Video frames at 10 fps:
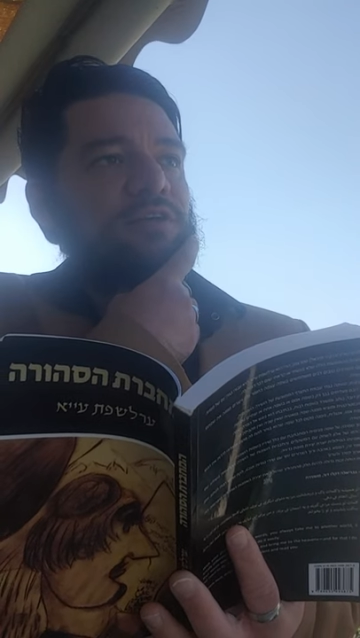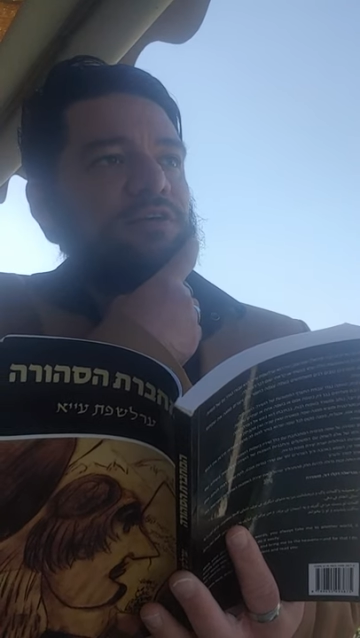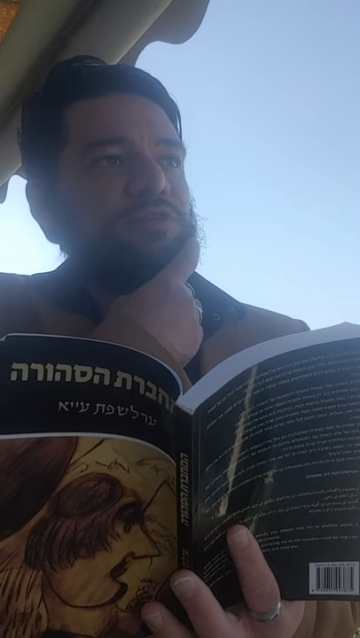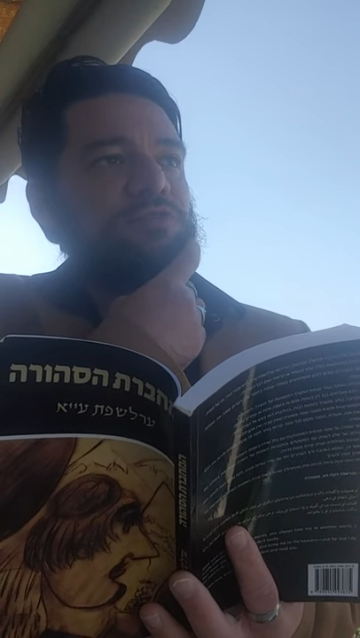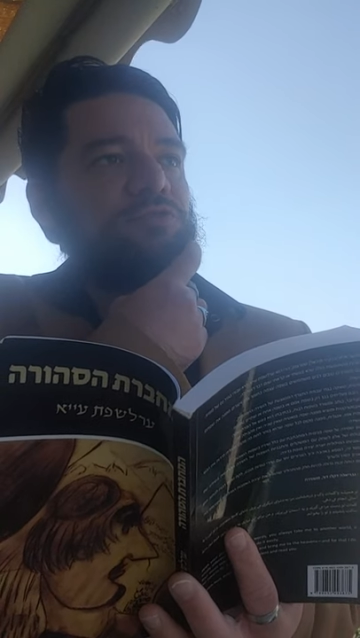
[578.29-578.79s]

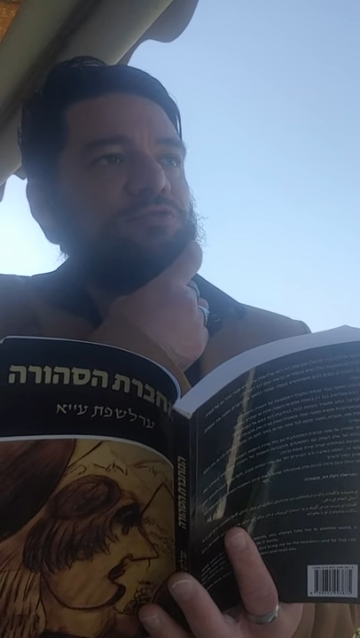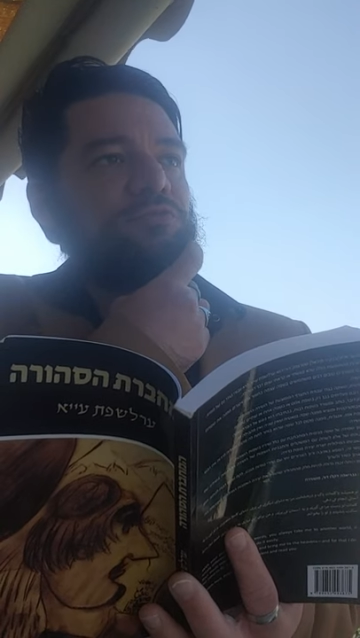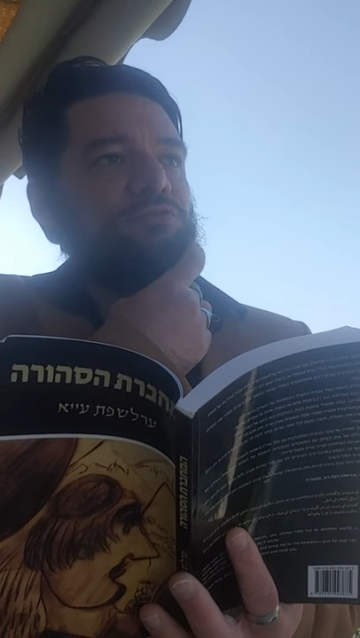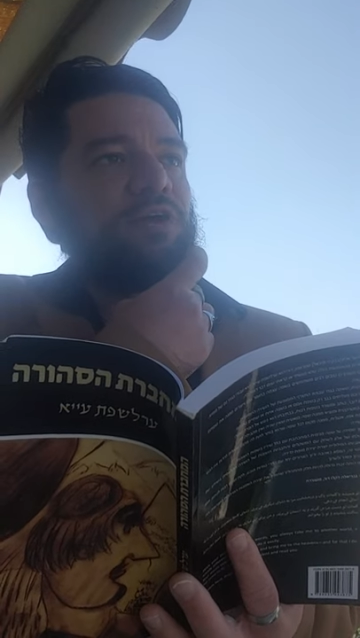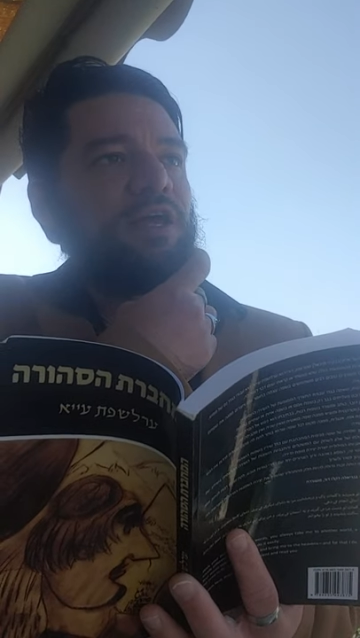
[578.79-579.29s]
these
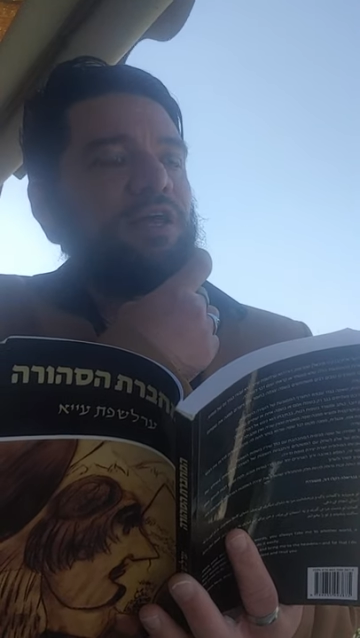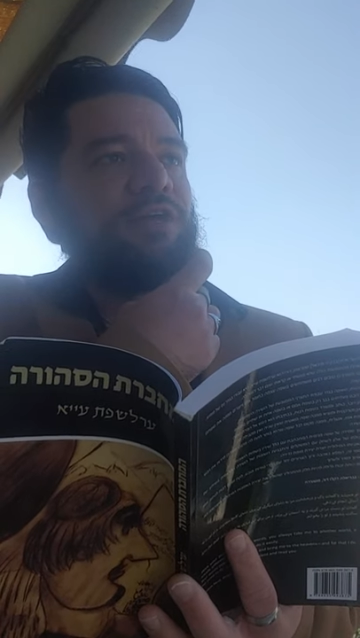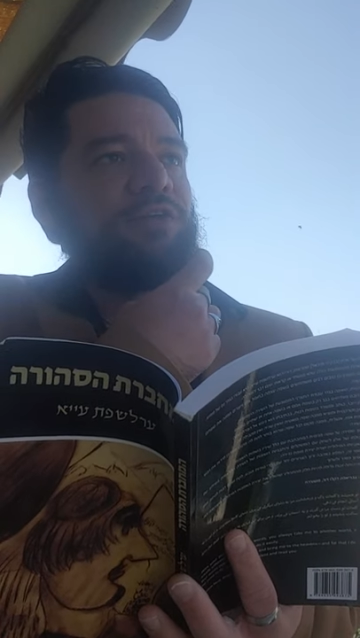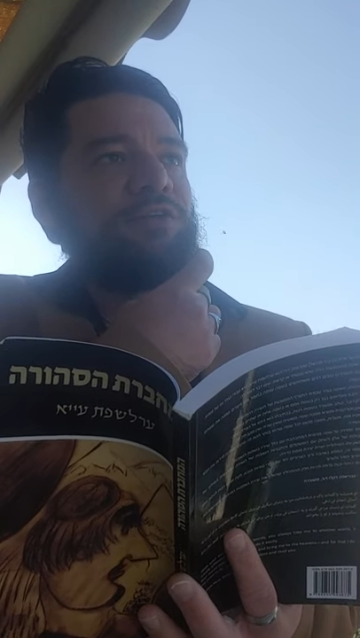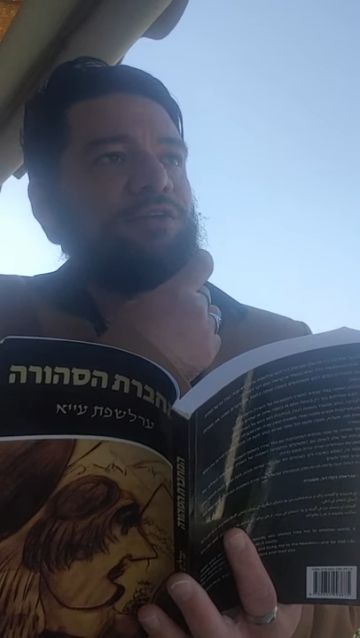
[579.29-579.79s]

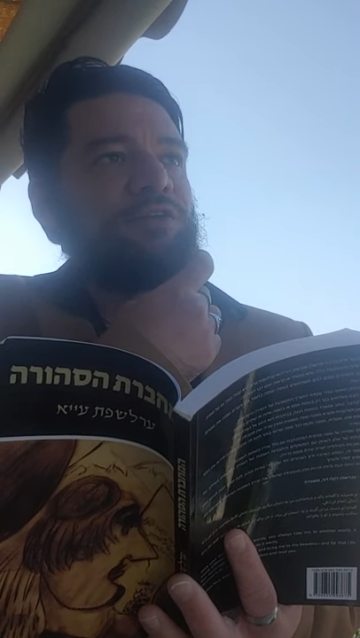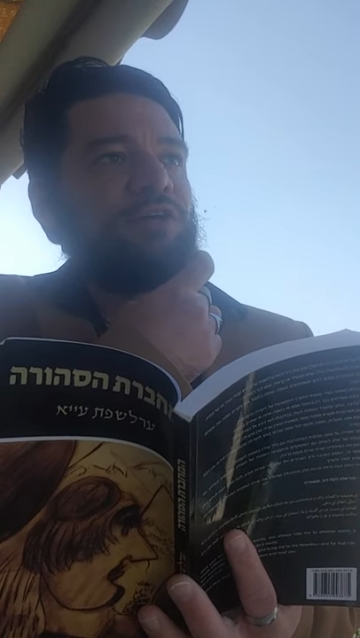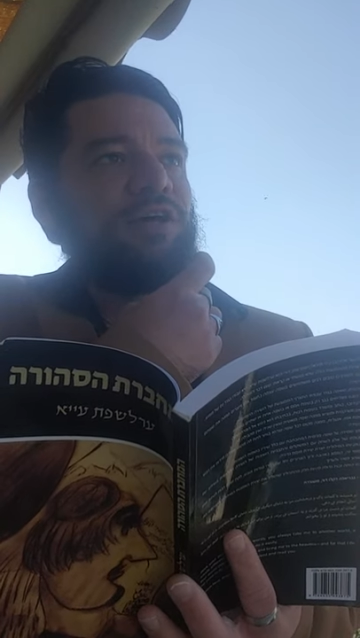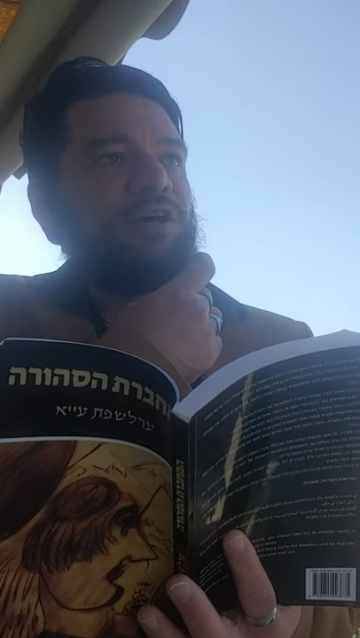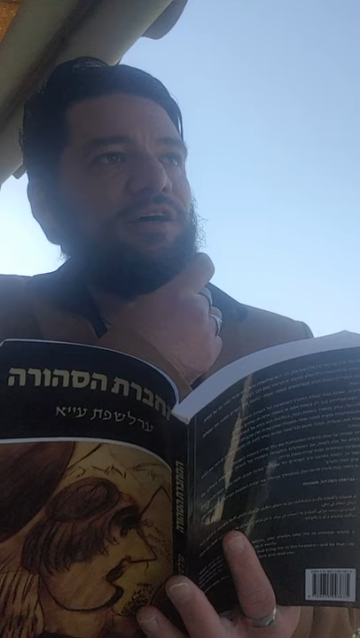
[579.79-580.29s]
strange
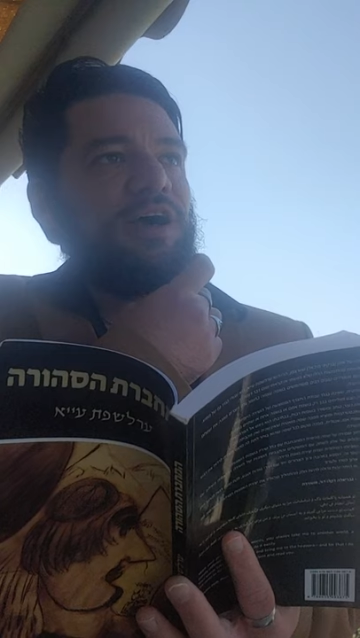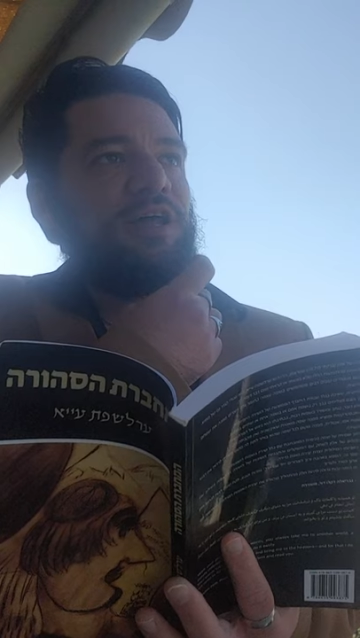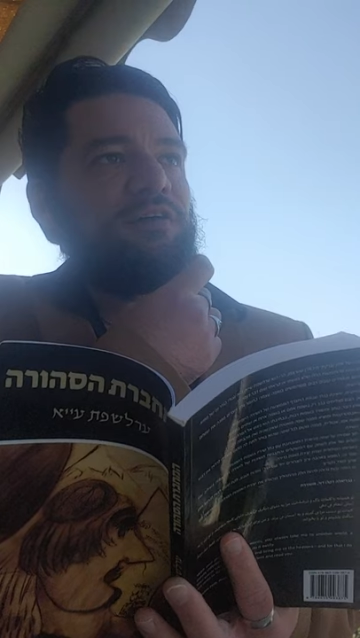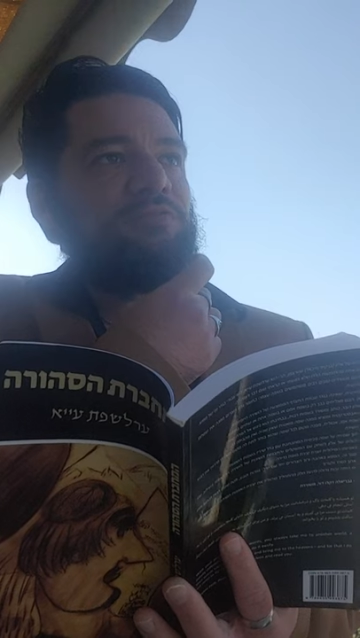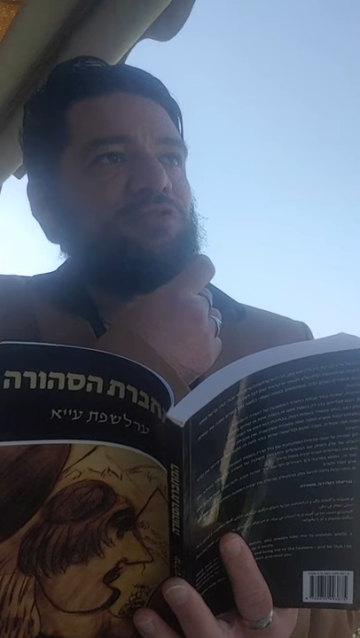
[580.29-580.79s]

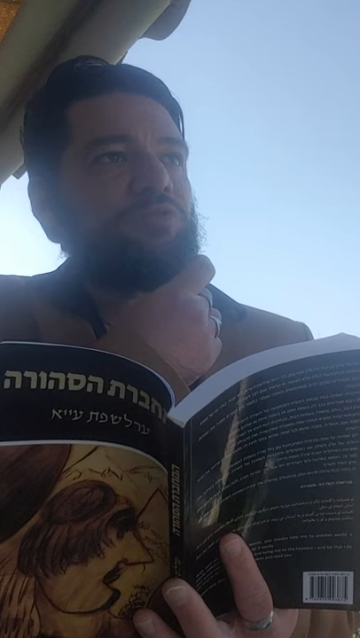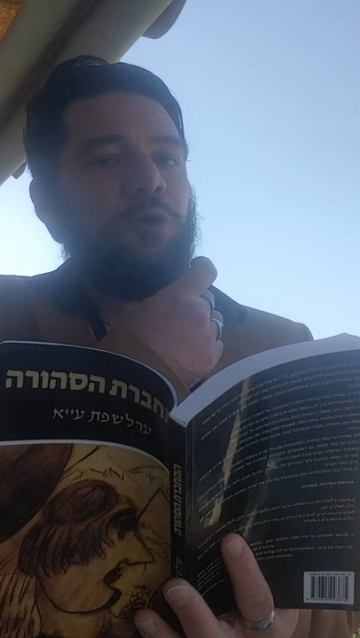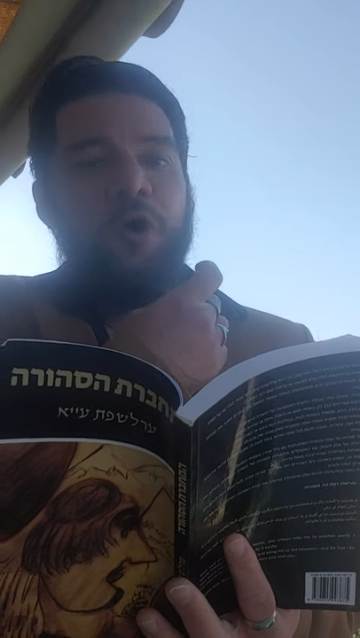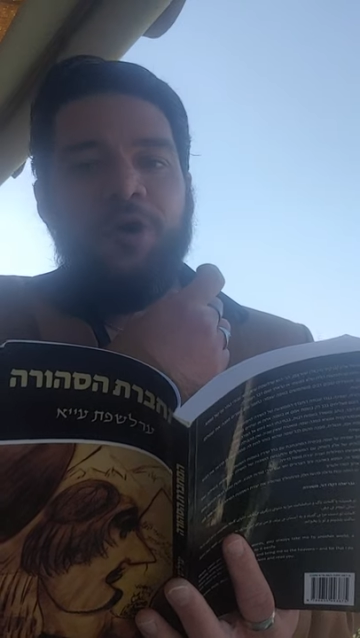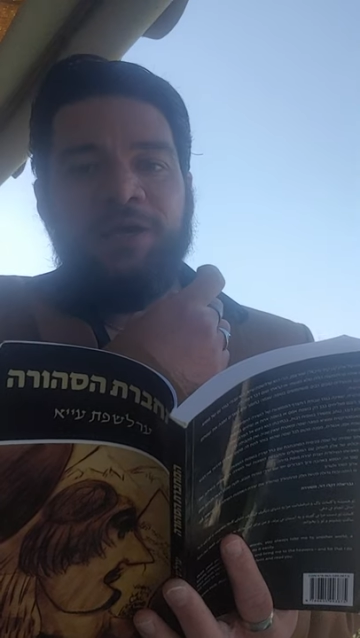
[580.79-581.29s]
kind of
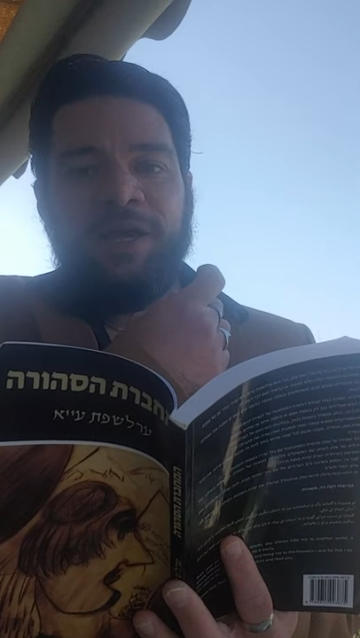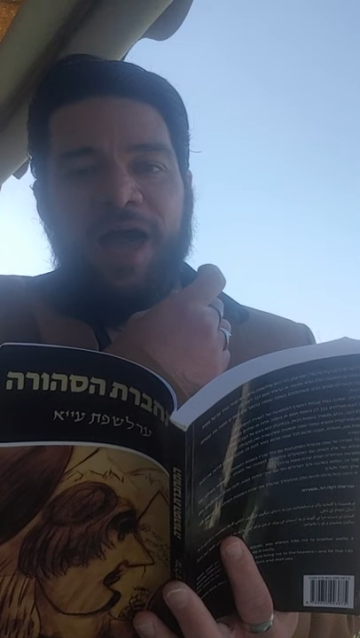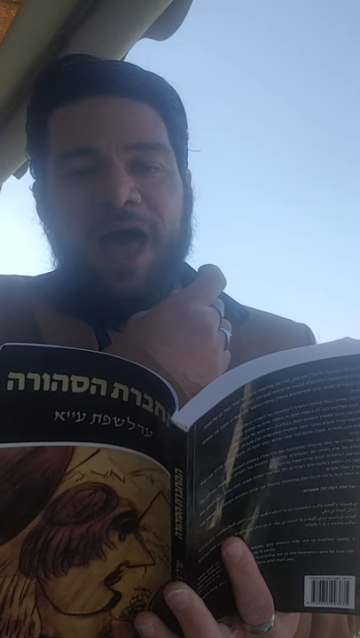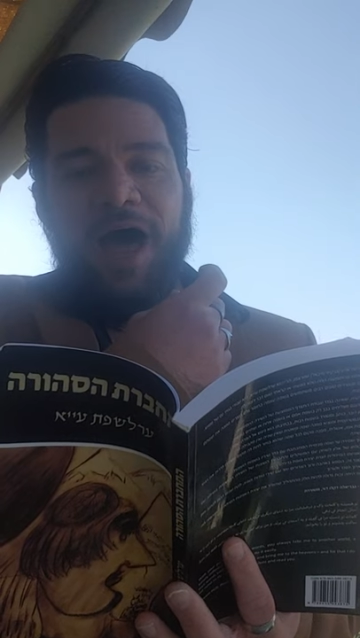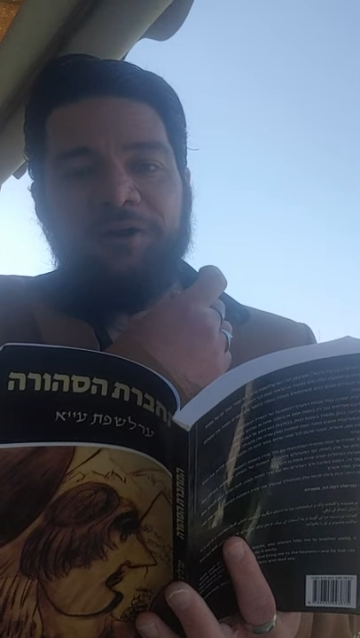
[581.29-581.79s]
drawing
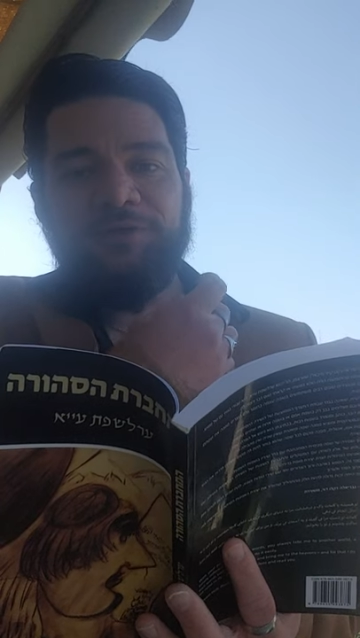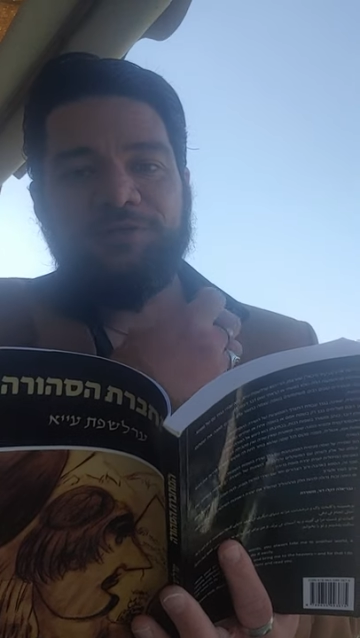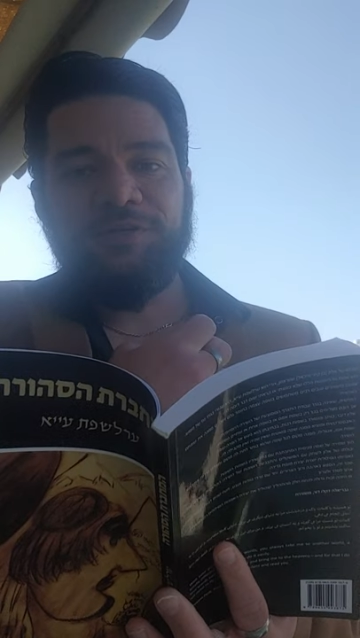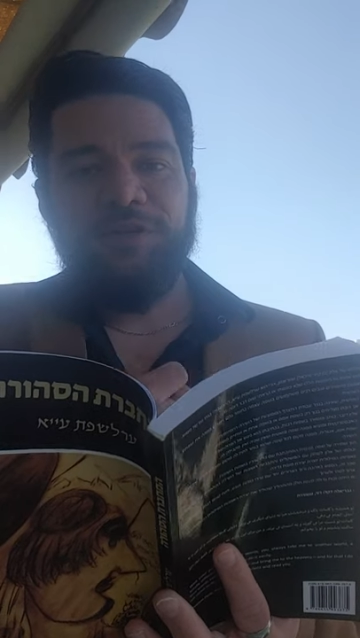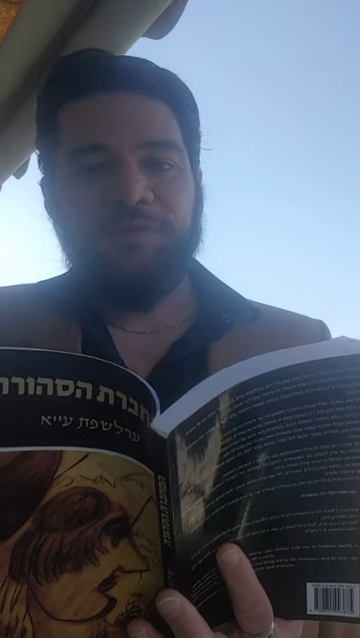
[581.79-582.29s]
out